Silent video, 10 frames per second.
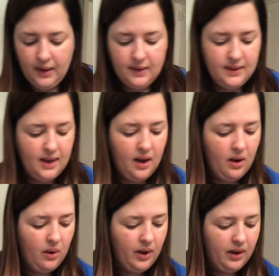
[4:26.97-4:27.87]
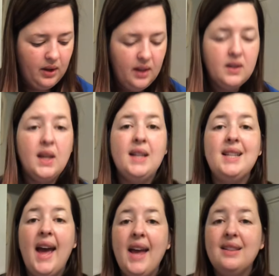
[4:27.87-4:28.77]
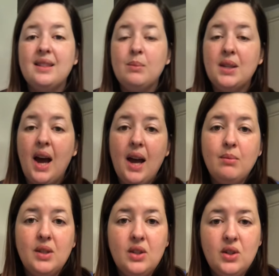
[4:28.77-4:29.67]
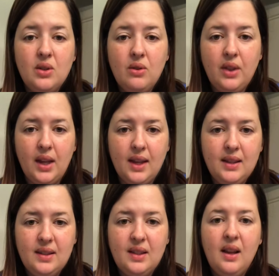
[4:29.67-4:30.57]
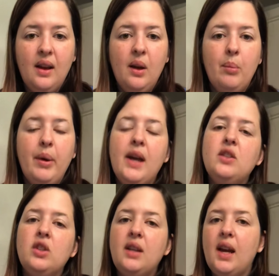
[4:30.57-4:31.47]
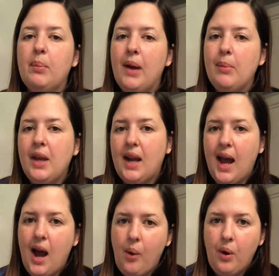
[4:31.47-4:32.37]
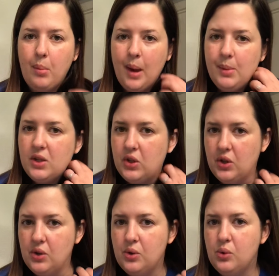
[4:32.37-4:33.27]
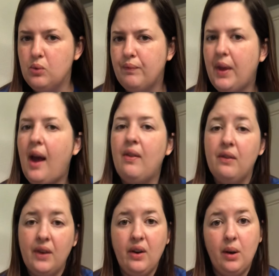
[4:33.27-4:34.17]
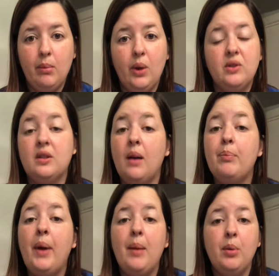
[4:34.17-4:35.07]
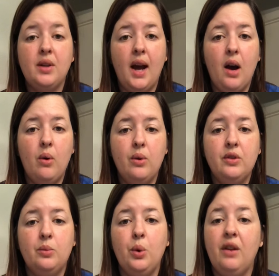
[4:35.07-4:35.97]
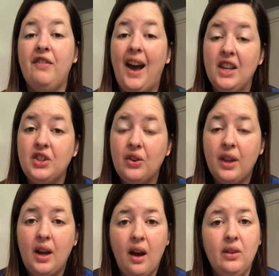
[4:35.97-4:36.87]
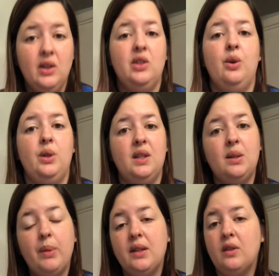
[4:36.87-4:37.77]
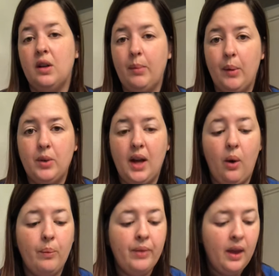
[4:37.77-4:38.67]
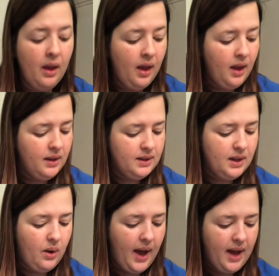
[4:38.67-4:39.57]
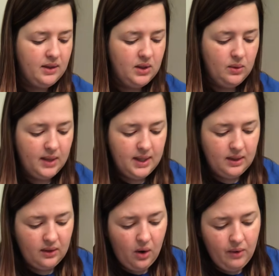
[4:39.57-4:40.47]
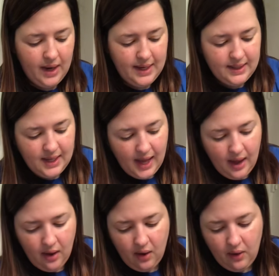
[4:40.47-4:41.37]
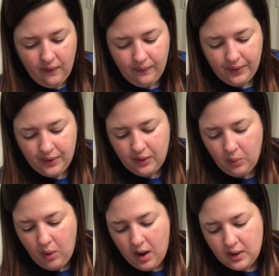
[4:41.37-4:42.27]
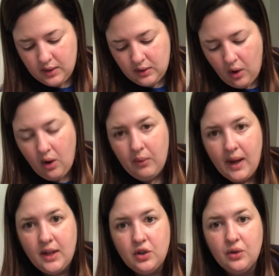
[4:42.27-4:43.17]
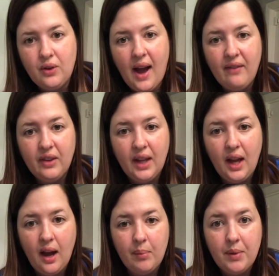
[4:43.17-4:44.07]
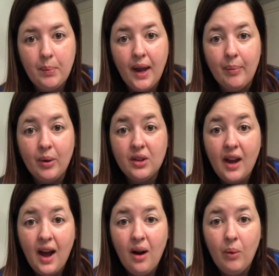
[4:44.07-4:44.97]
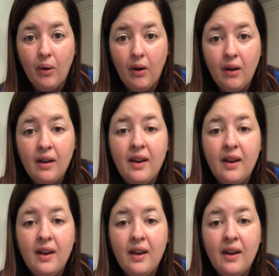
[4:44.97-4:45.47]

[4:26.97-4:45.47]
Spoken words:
So it's going to take some time to do this, but it should take maybe an hour, maybe 2 at the very most. Some paper towels work faster than others, so it just depends on your paper towel. So as you can already tell, the water is already traveling up the paper towel.